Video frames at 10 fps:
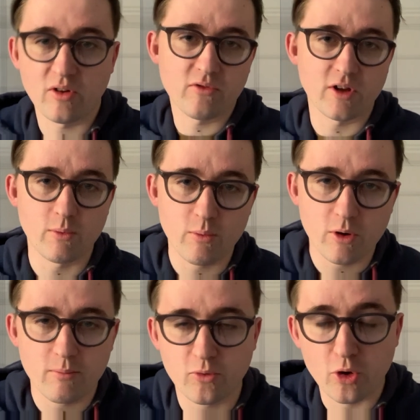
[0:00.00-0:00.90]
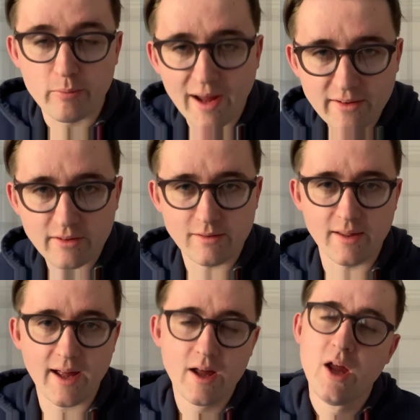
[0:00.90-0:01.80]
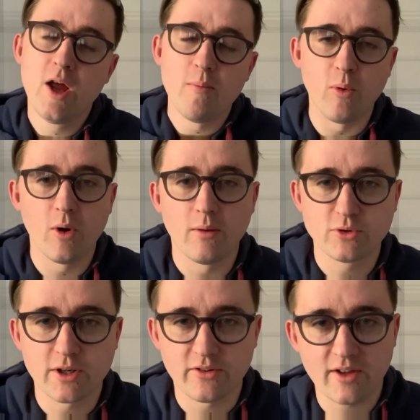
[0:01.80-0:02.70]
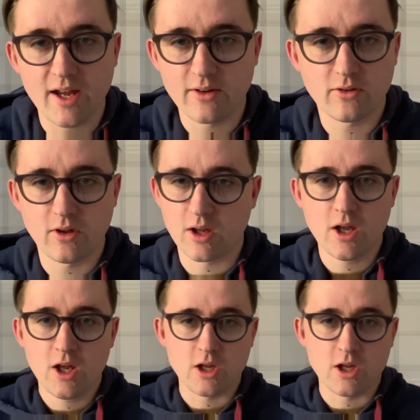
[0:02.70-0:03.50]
Obviously we want to do better than that, but what I'm trying to say is that